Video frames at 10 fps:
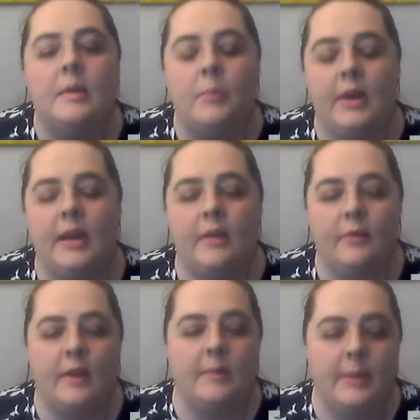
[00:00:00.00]
put it in
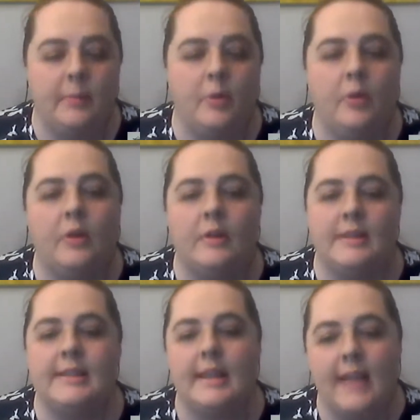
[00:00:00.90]
front of people who are going to
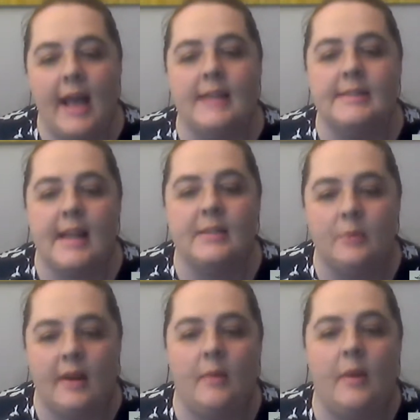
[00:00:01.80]
say, yes, that's
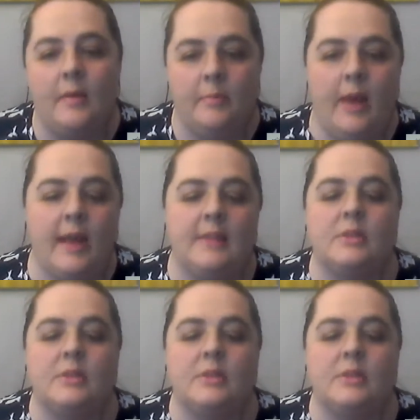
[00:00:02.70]
what I want and buy it.